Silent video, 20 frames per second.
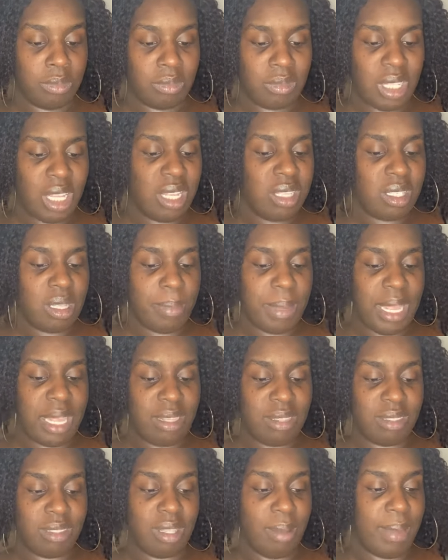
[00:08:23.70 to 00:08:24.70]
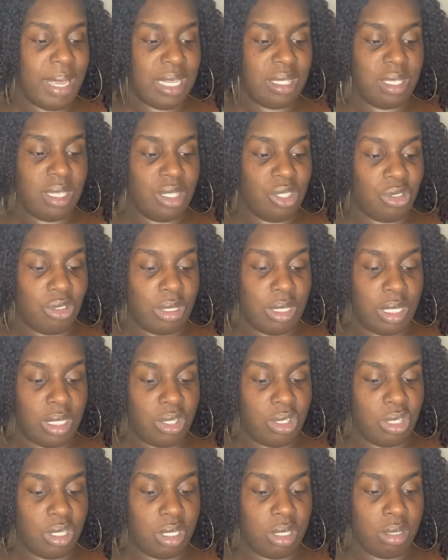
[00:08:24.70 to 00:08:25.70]
Yeah, somebody says you're
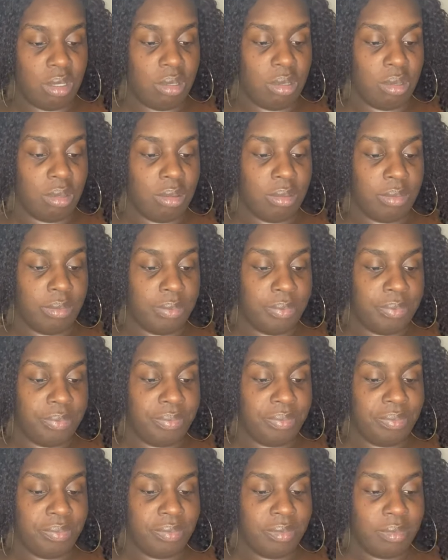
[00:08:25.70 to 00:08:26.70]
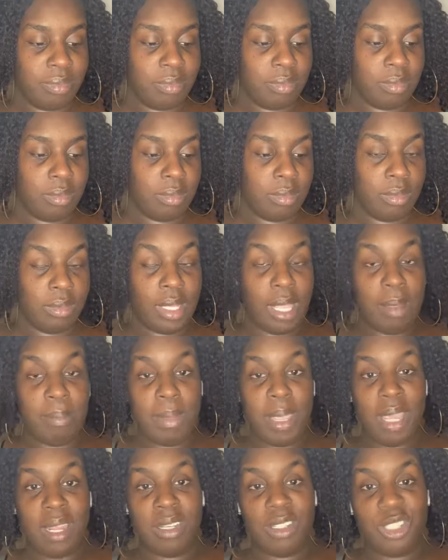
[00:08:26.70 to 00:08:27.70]
dingy. They
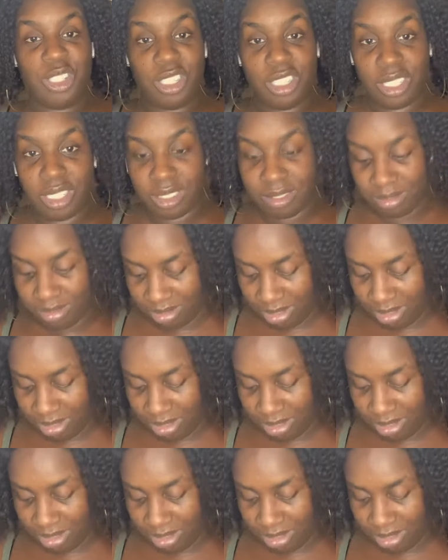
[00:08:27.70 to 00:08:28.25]
mad as shit.